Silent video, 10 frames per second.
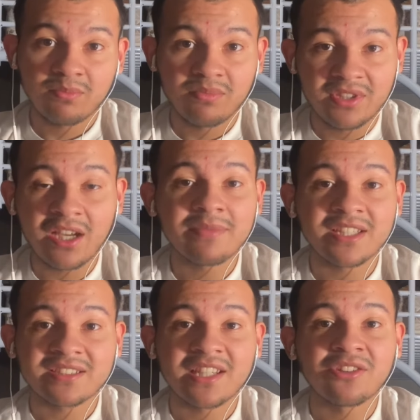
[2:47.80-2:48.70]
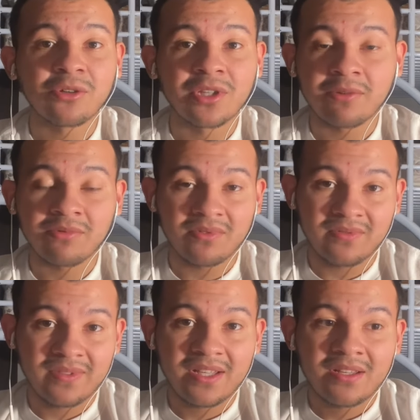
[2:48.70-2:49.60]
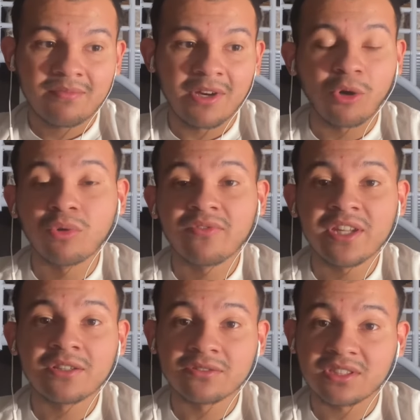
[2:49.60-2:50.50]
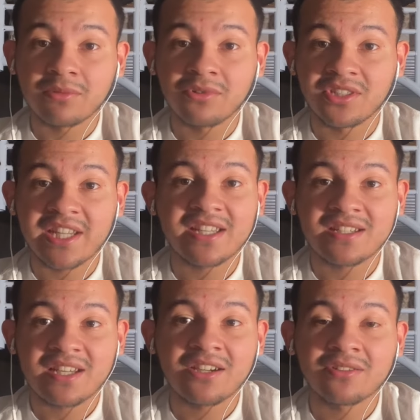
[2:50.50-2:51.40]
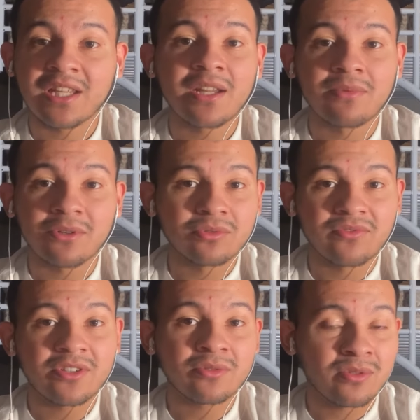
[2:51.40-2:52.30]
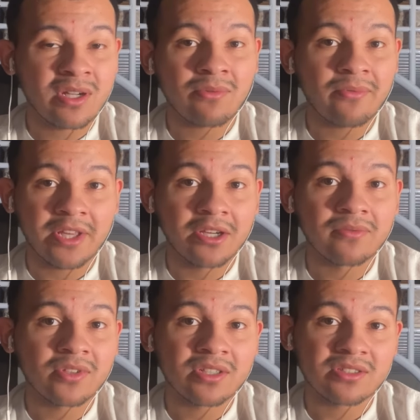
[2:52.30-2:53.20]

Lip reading: That being said, though, my old videos that were taken down, those videos were never recovered.